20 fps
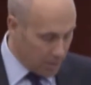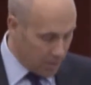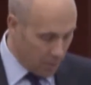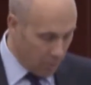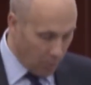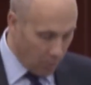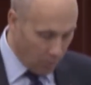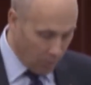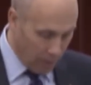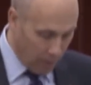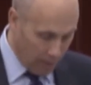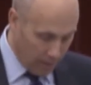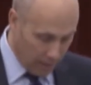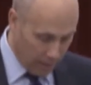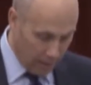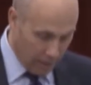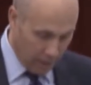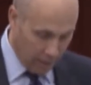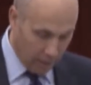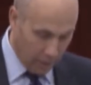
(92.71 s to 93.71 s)
They will, and
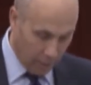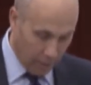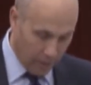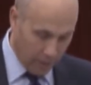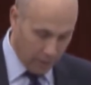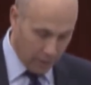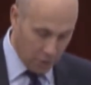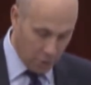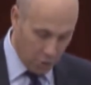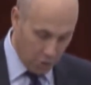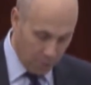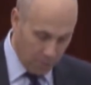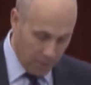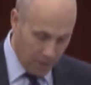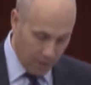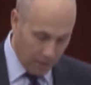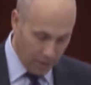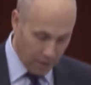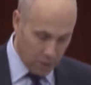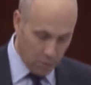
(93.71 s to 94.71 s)
I think correctly, should be
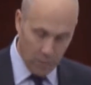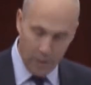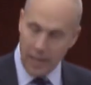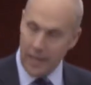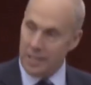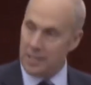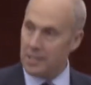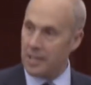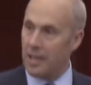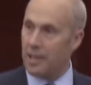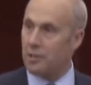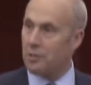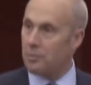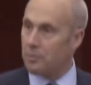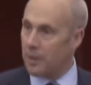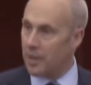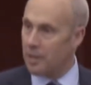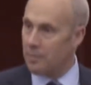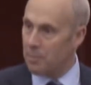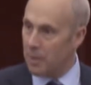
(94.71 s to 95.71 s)
held to a high
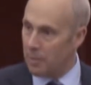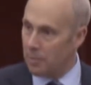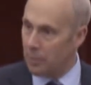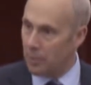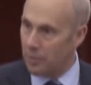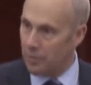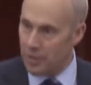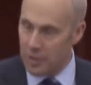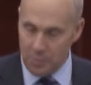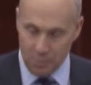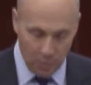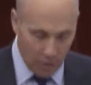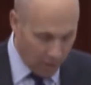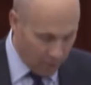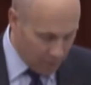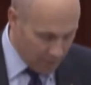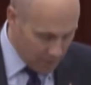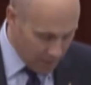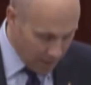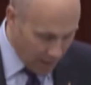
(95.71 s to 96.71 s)
standard by the people of this
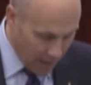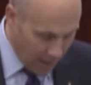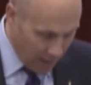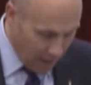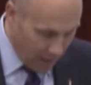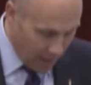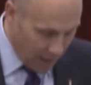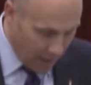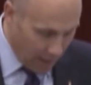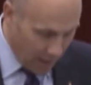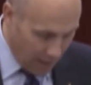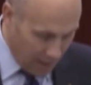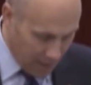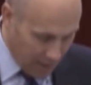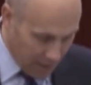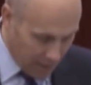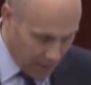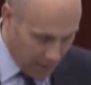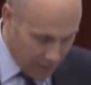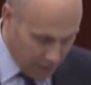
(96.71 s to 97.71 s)
province, and
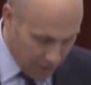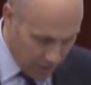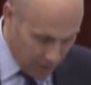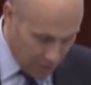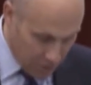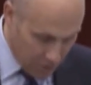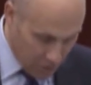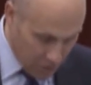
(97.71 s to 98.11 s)
this legislation